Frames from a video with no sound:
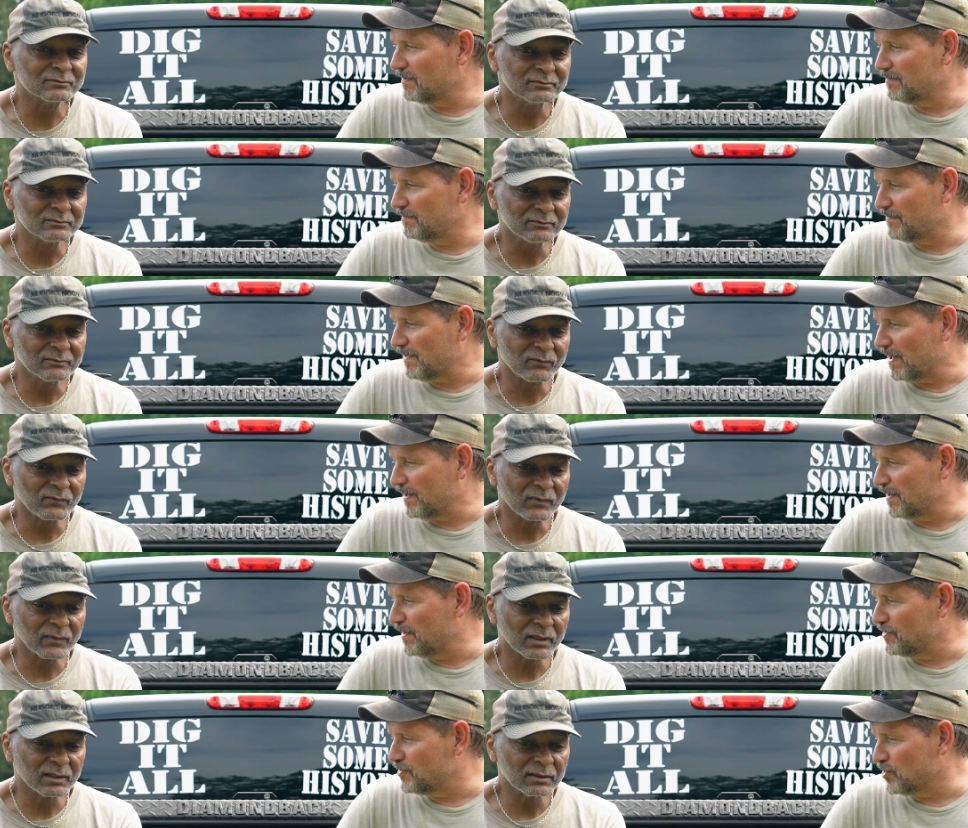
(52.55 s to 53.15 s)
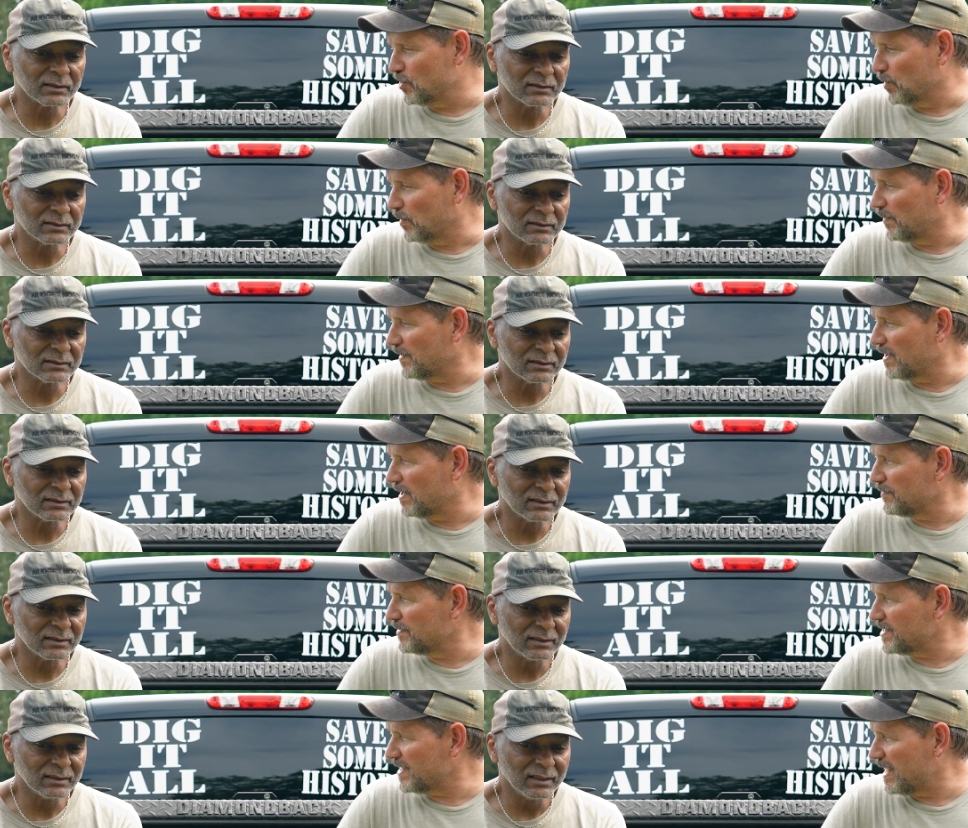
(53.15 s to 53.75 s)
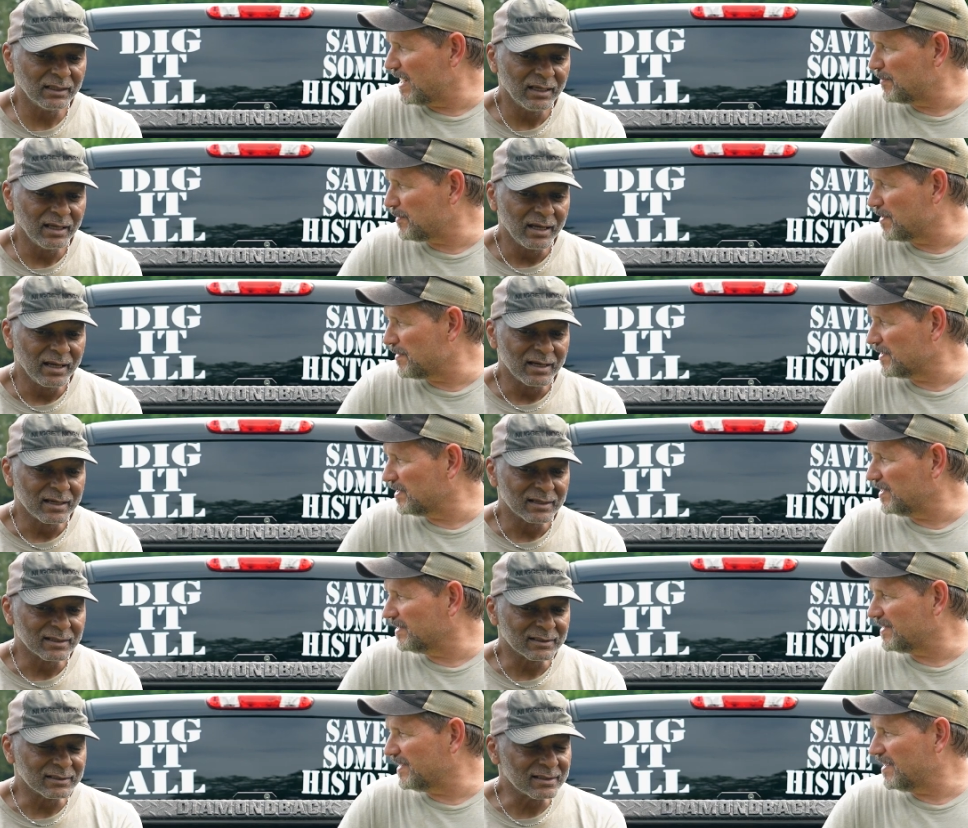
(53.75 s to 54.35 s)
Speaker 1: have kind of any jewelry over time or anything
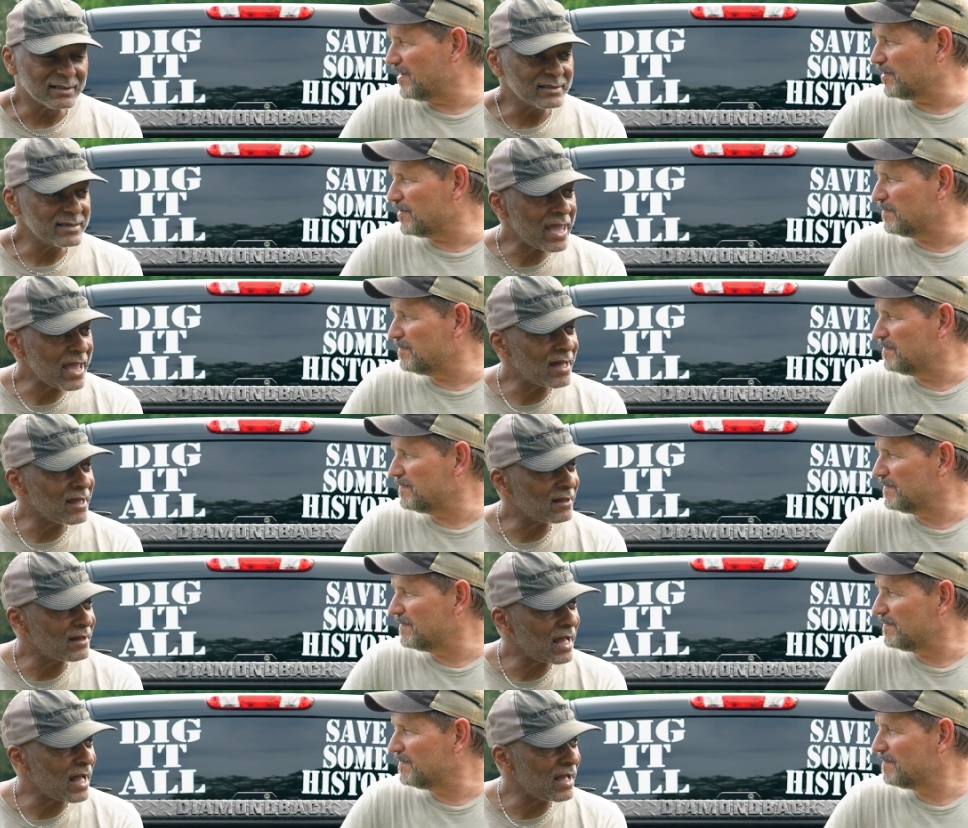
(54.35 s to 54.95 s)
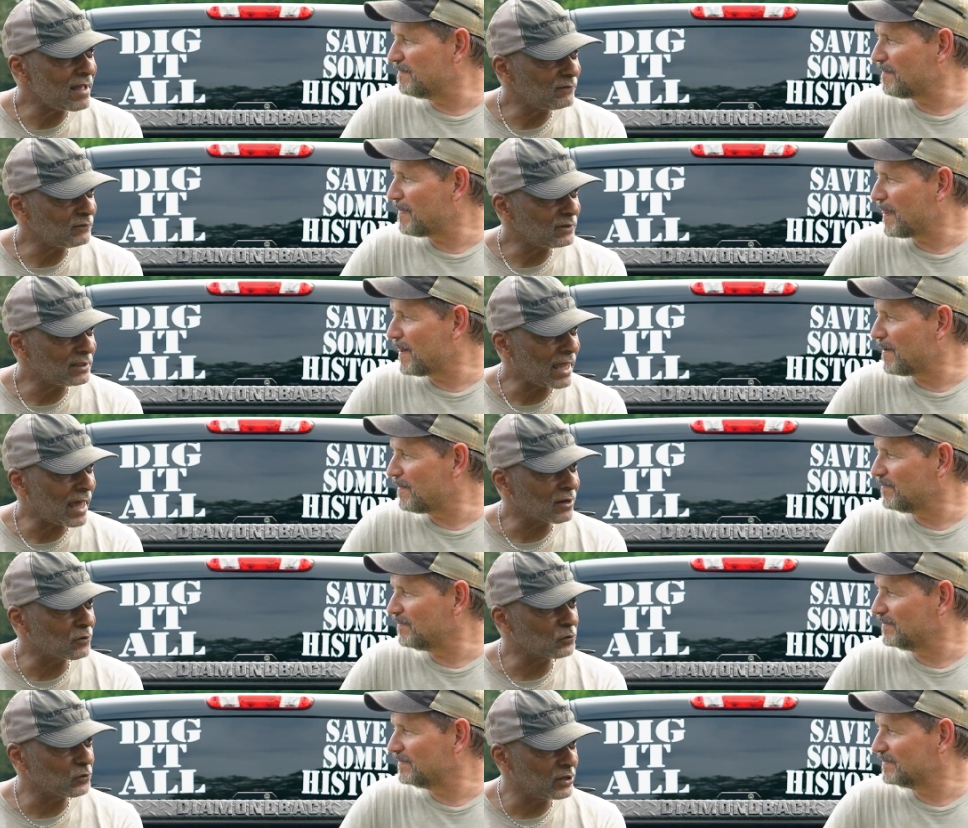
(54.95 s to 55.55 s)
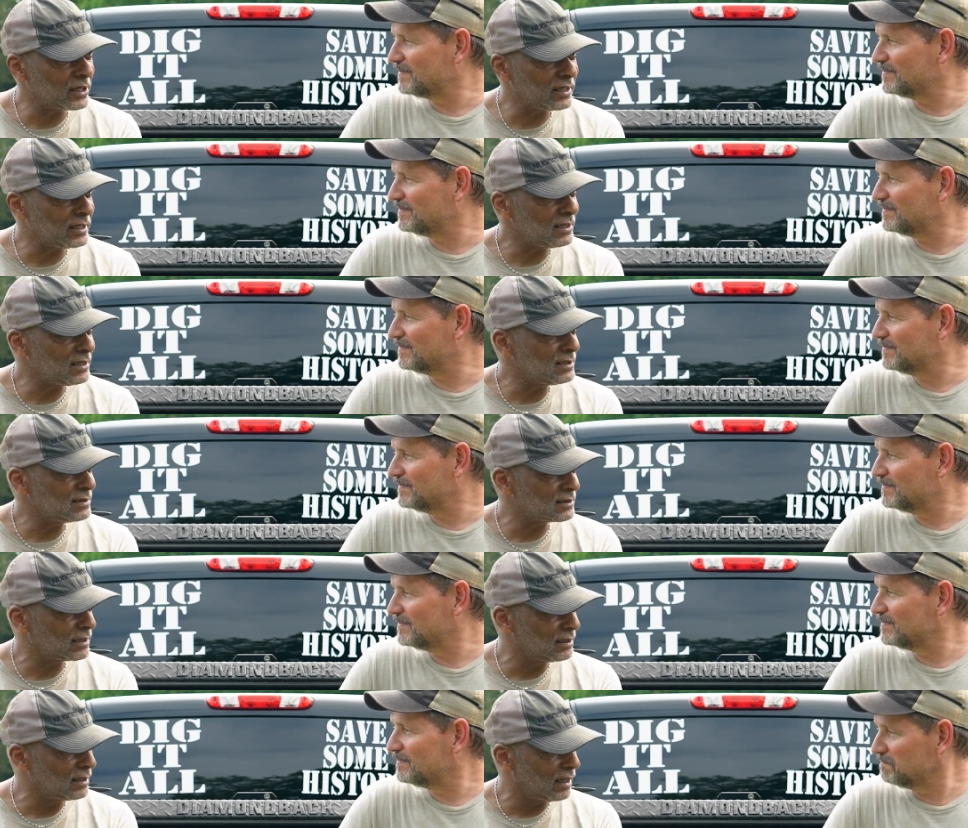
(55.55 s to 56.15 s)
like that? Or? Yeah, uh,
Speaker 2: a lot of
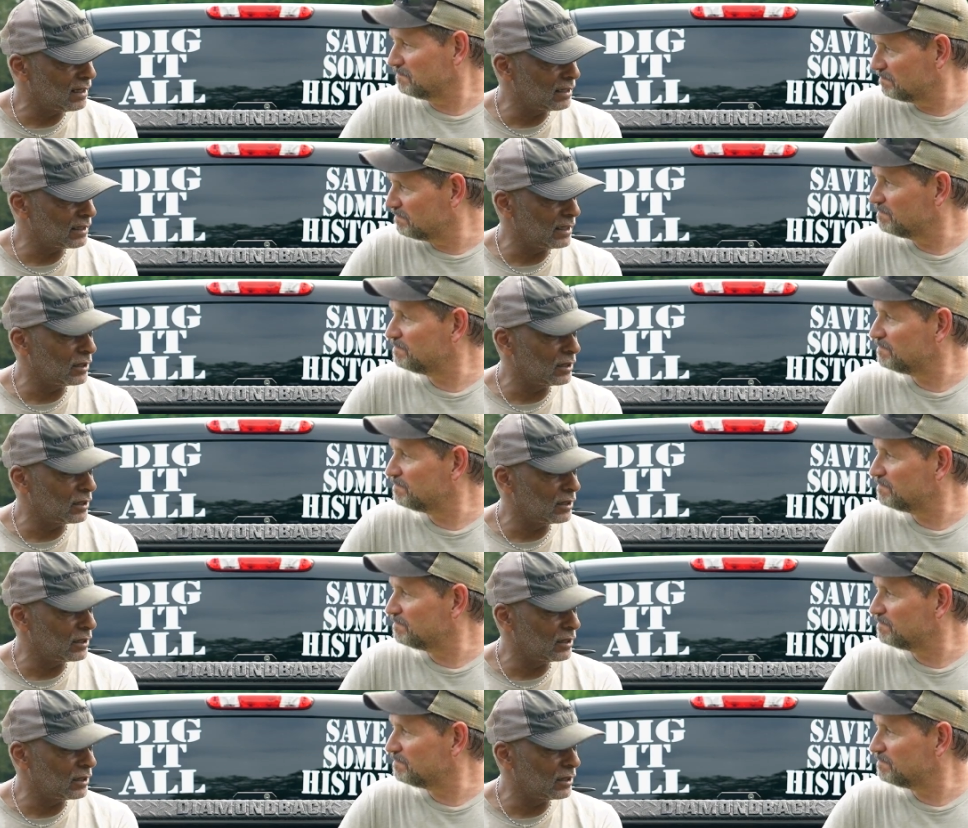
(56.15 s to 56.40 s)
rings and uh,